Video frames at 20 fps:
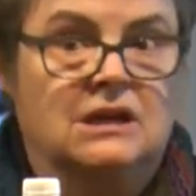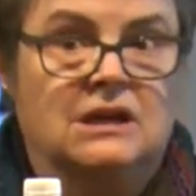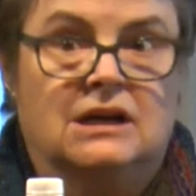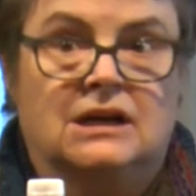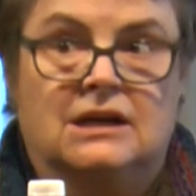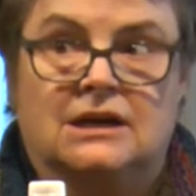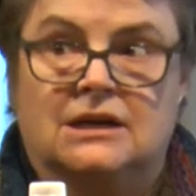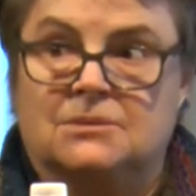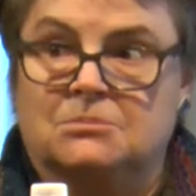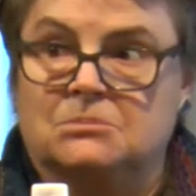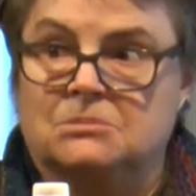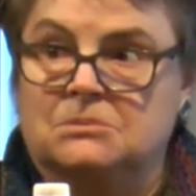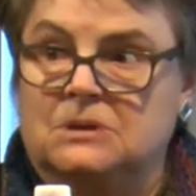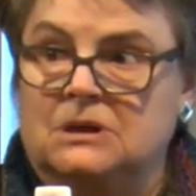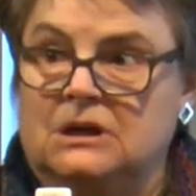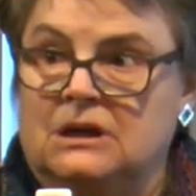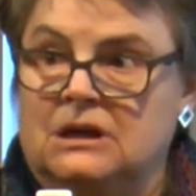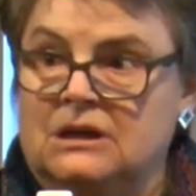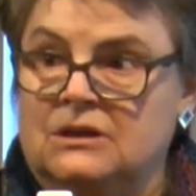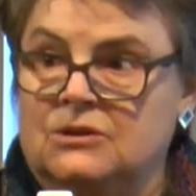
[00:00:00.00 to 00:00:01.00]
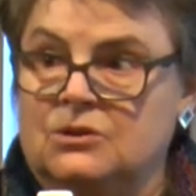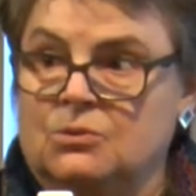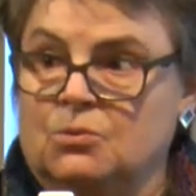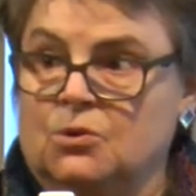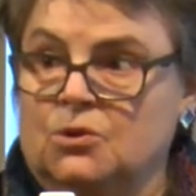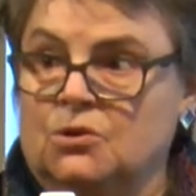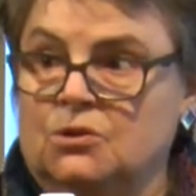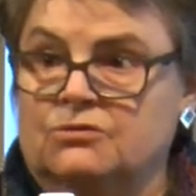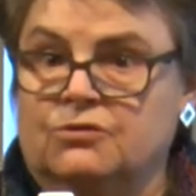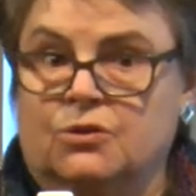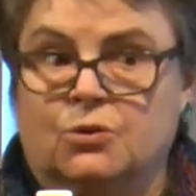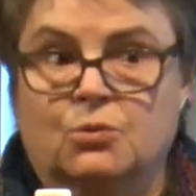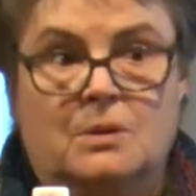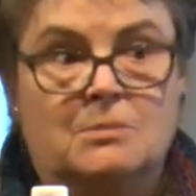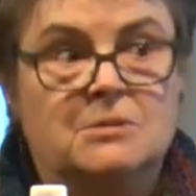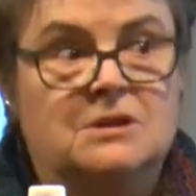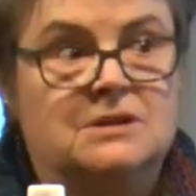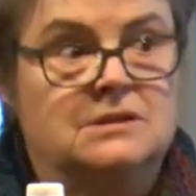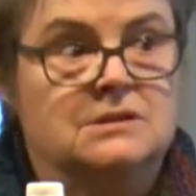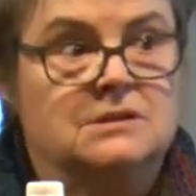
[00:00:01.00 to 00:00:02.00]
Um, uh, in the world for
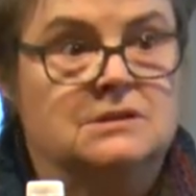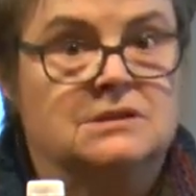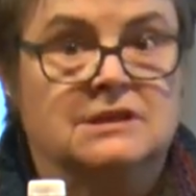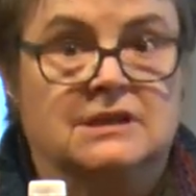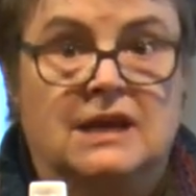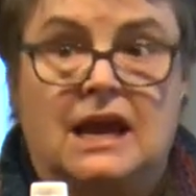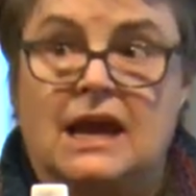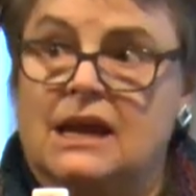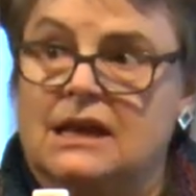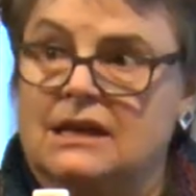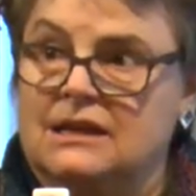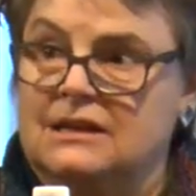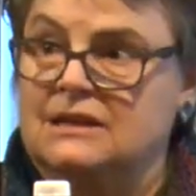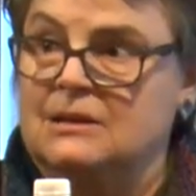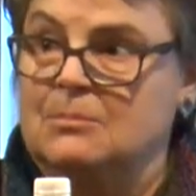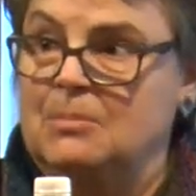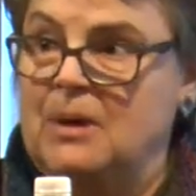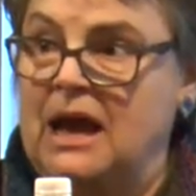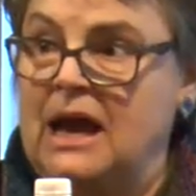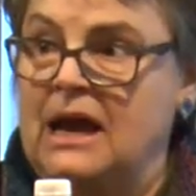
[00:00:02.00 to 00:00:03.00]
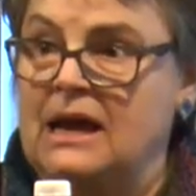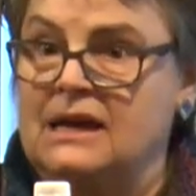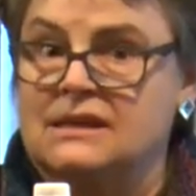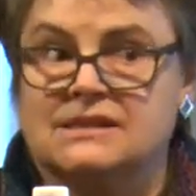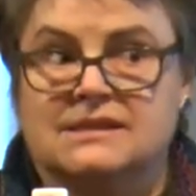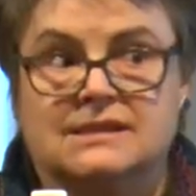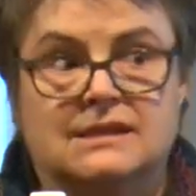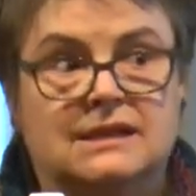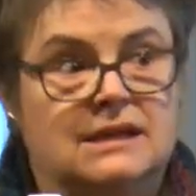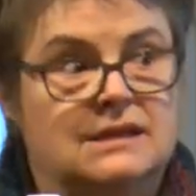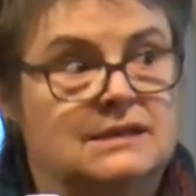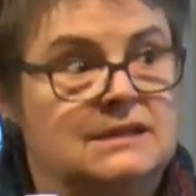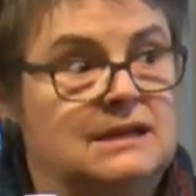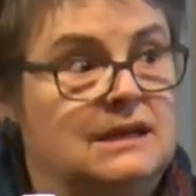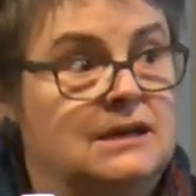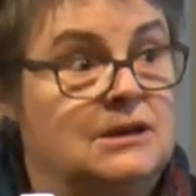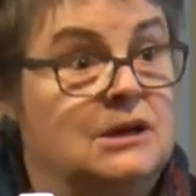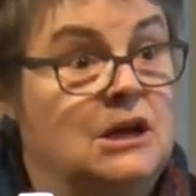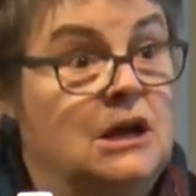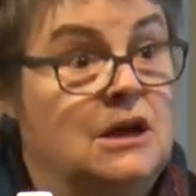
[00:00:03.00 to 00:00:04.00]
women today and in the past, and
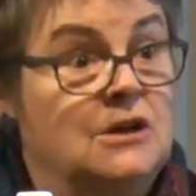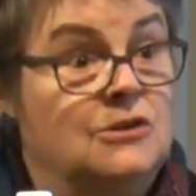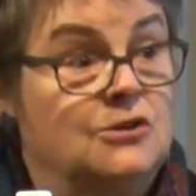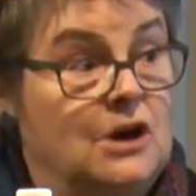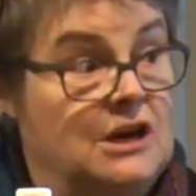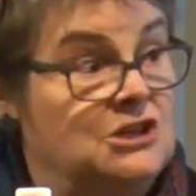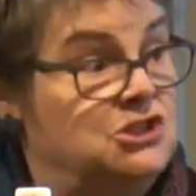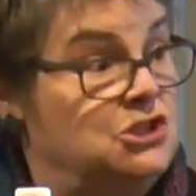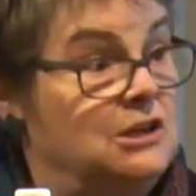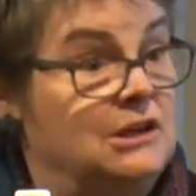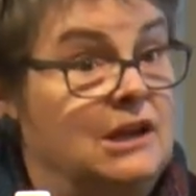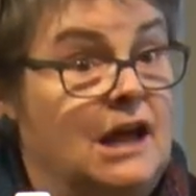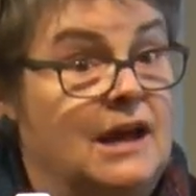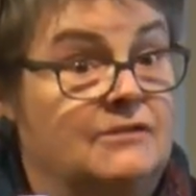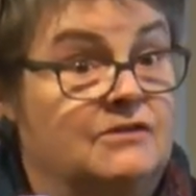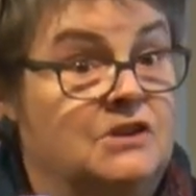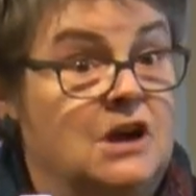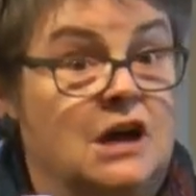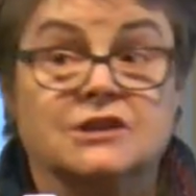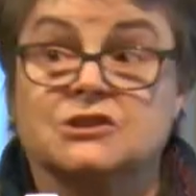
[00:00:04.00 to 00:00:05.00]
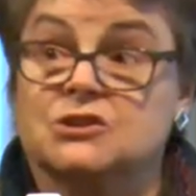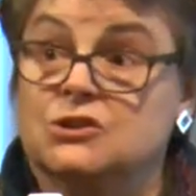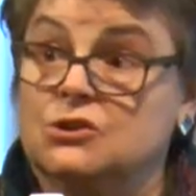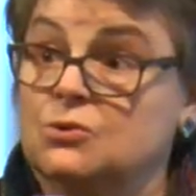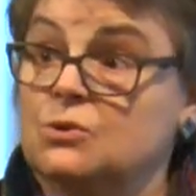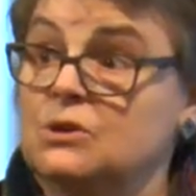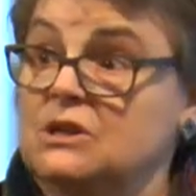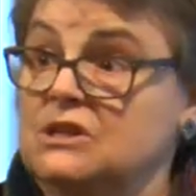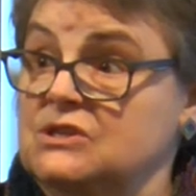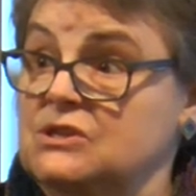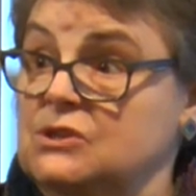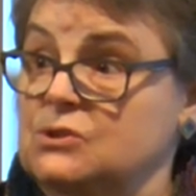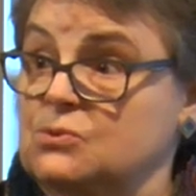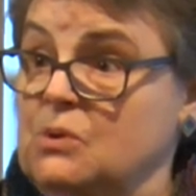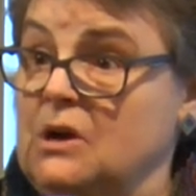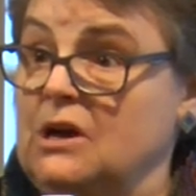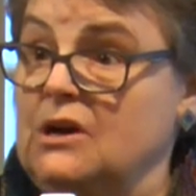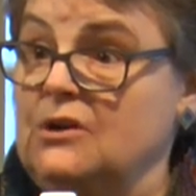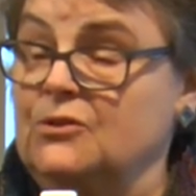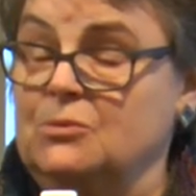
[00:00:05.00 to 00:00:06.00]
there are actually a lot of continuities as
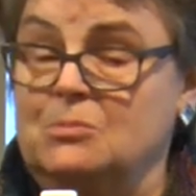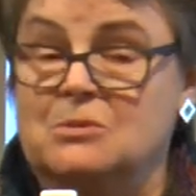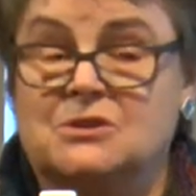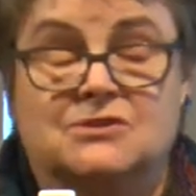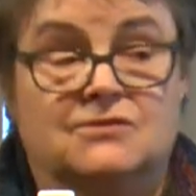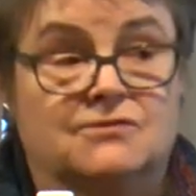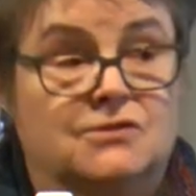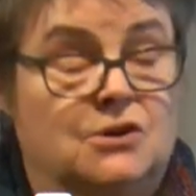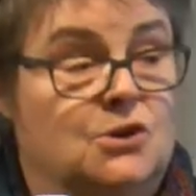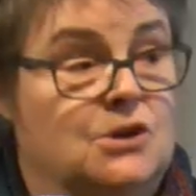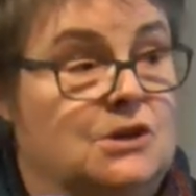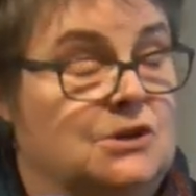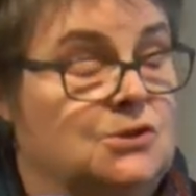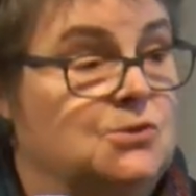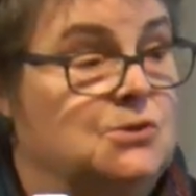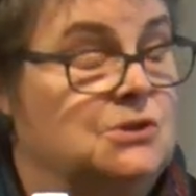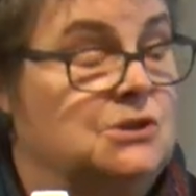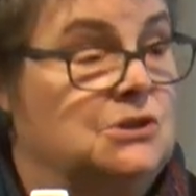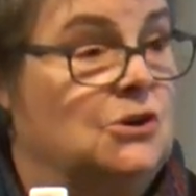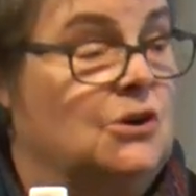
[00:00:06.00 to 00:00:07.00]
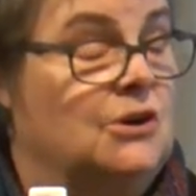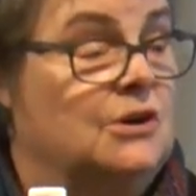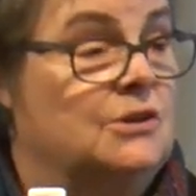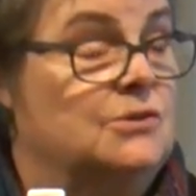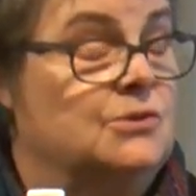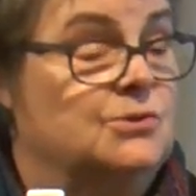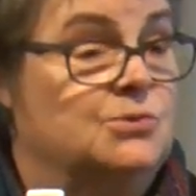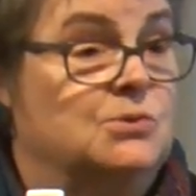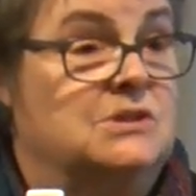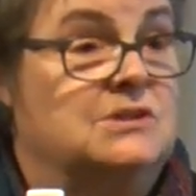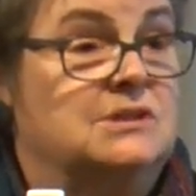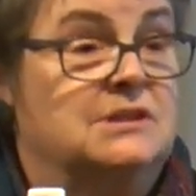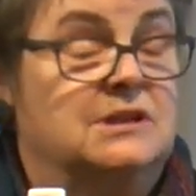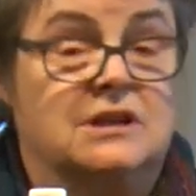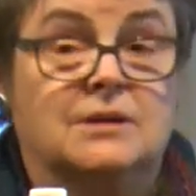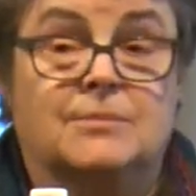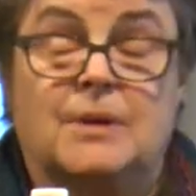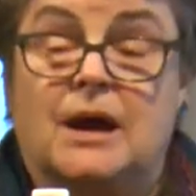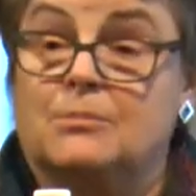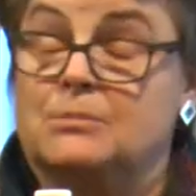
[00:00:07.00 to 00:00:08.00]
well. There have been some very interesting articles
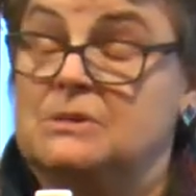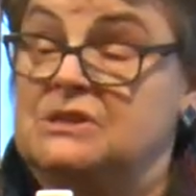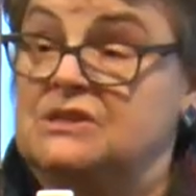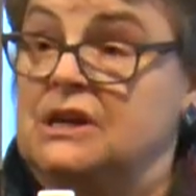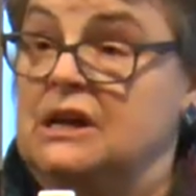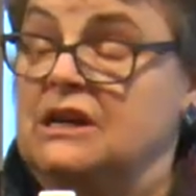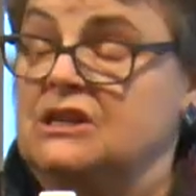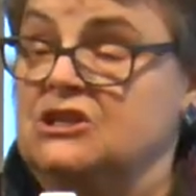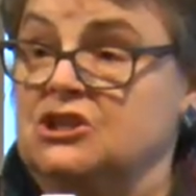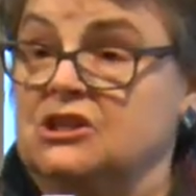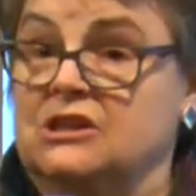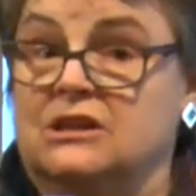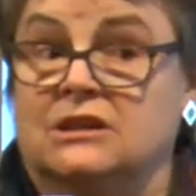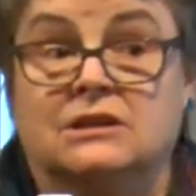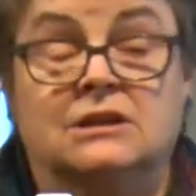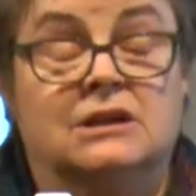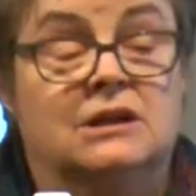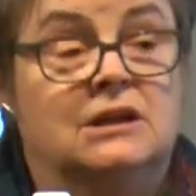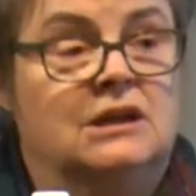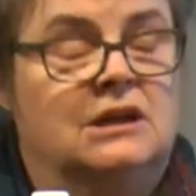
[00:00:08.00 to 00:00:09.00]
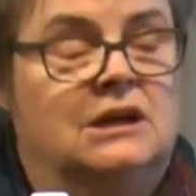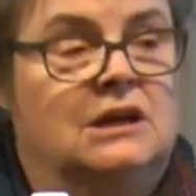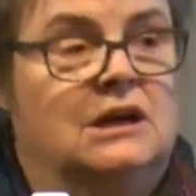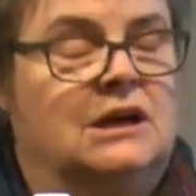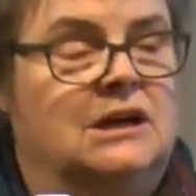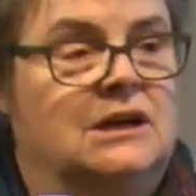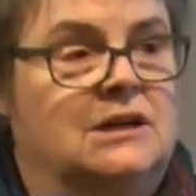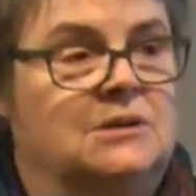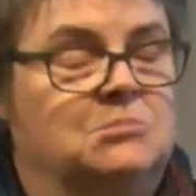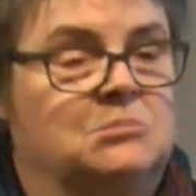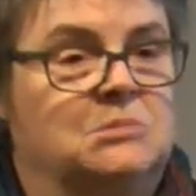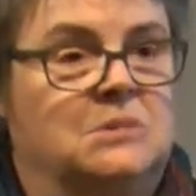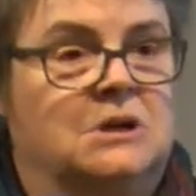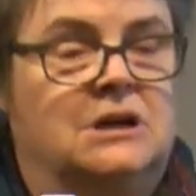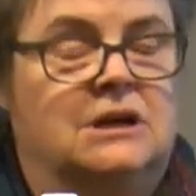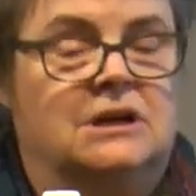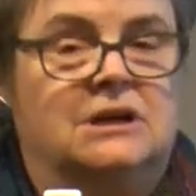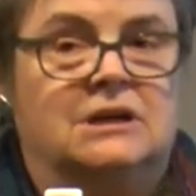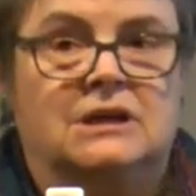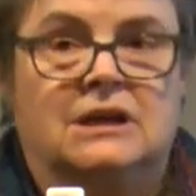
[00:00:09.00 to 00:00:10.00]
recently about misogyny, um,
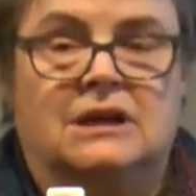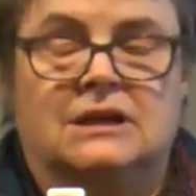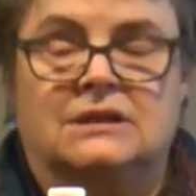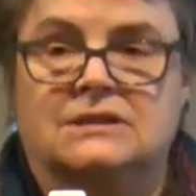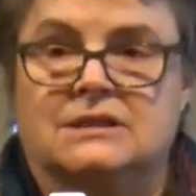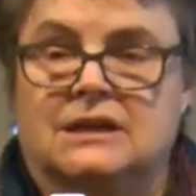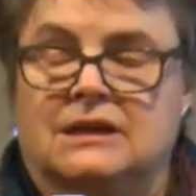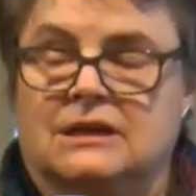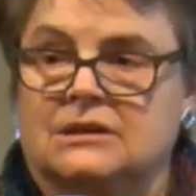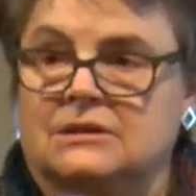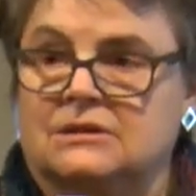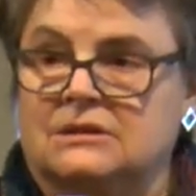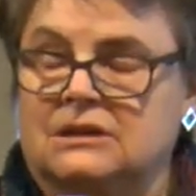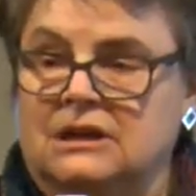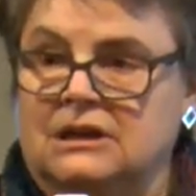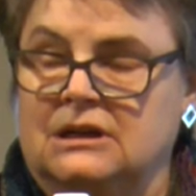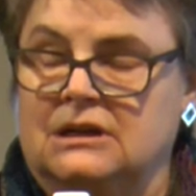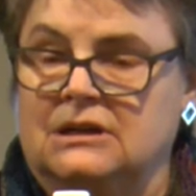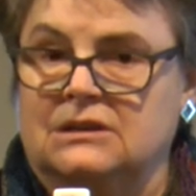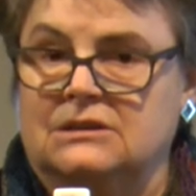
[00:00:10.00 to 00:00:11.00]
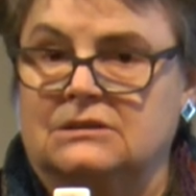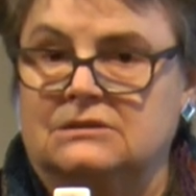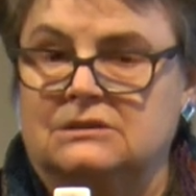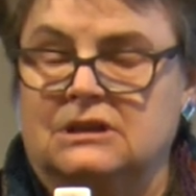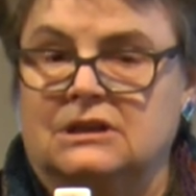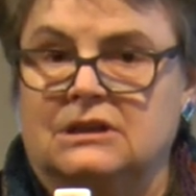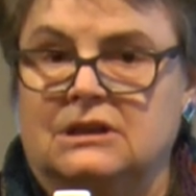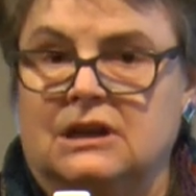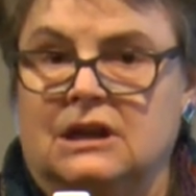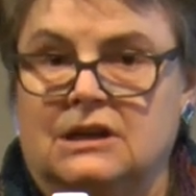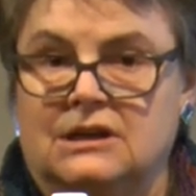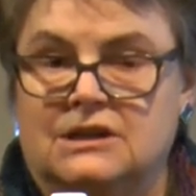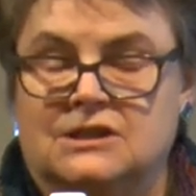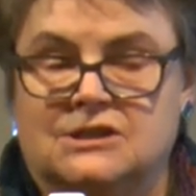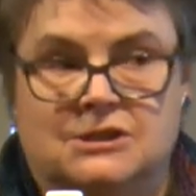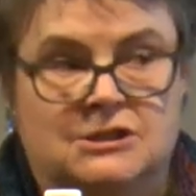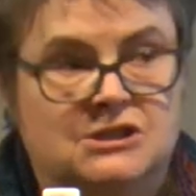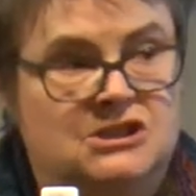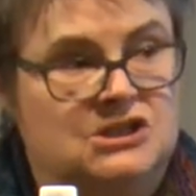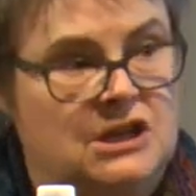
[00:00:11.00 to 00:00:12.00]
uh, and uh, uh,
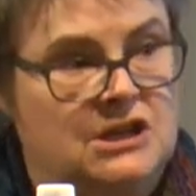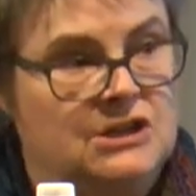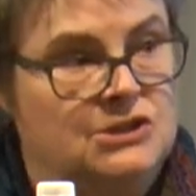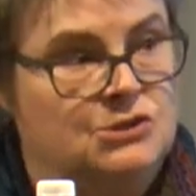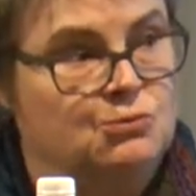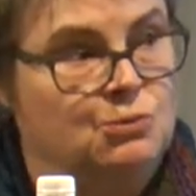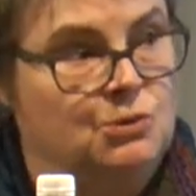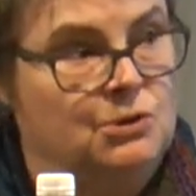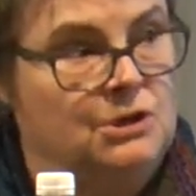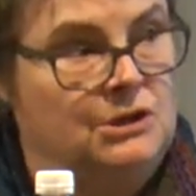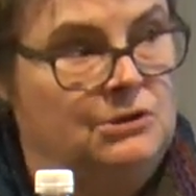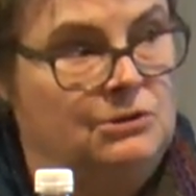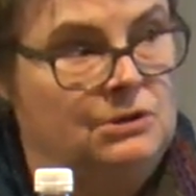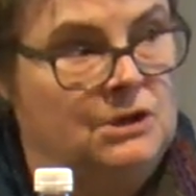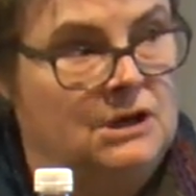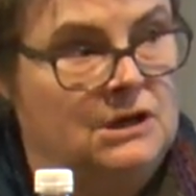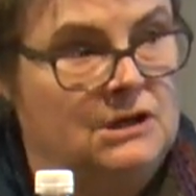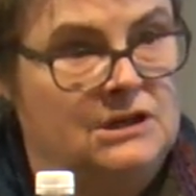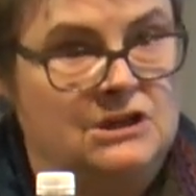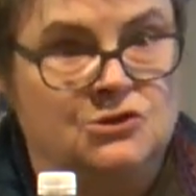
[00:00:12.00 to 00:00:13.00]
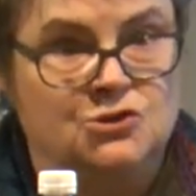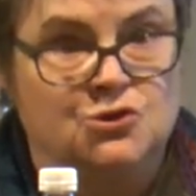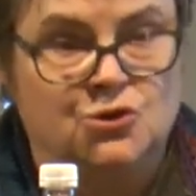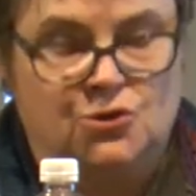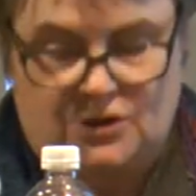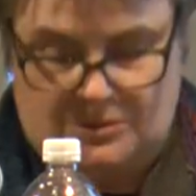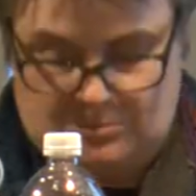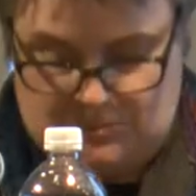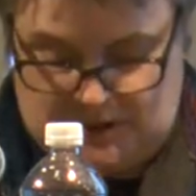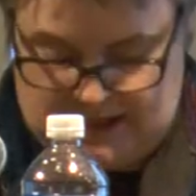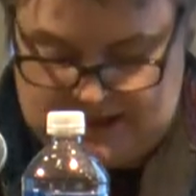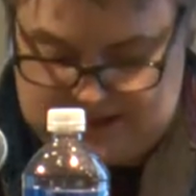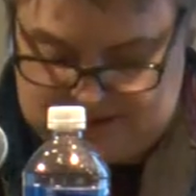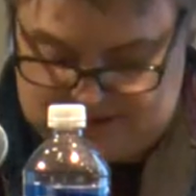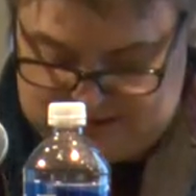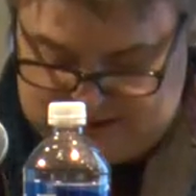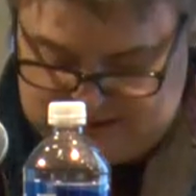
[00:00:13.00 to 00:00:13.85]
its, its enduring place